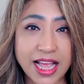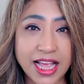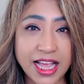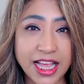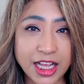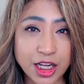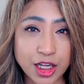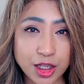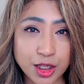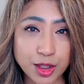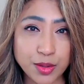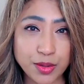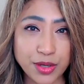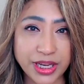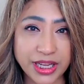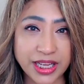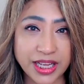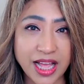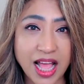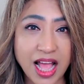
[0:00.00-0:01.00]

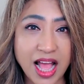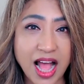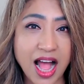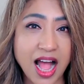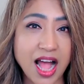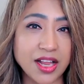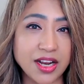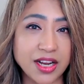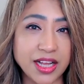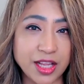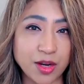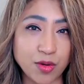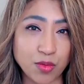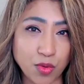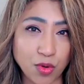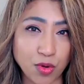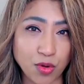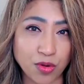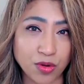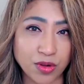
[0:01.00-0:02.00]
including how to
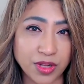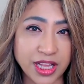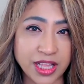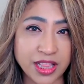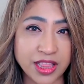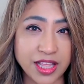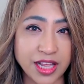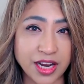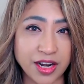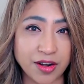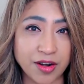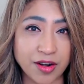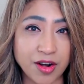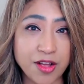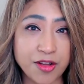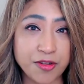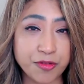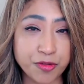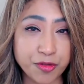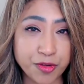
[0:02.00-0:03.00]
enroll in their
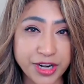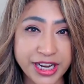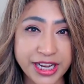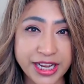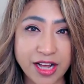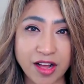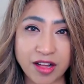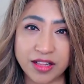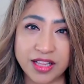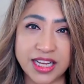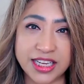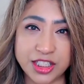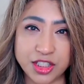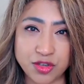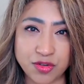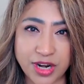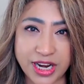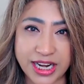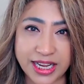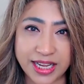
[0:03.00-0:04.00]
free online
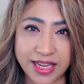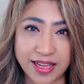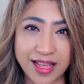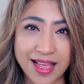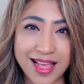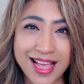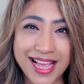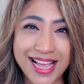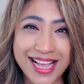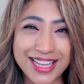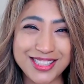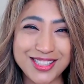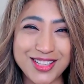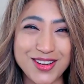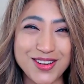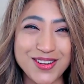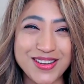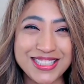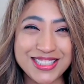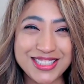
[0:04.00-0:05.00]
training.
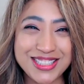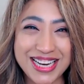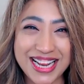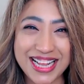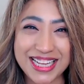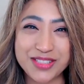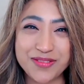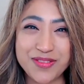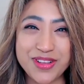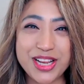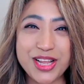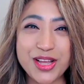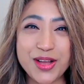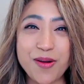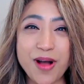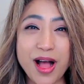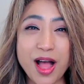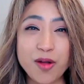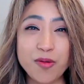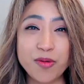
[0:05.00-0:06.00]
So in today's
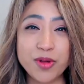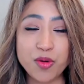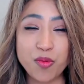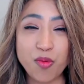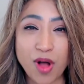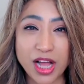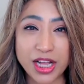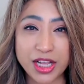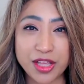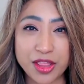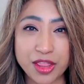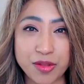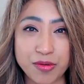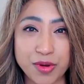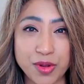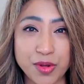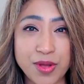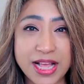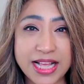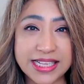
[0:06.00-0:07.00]
video, I want to walk you
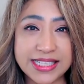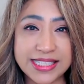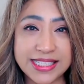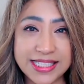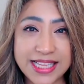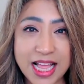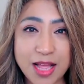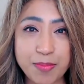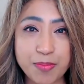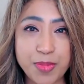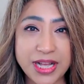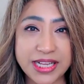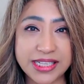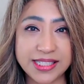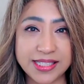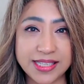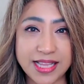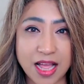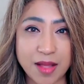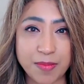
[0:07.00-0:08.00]
through step by
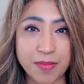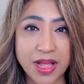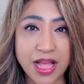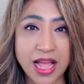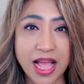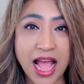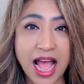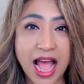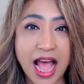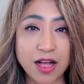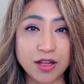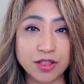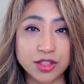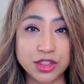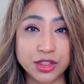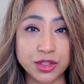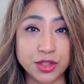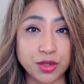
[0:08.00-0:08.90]
step how to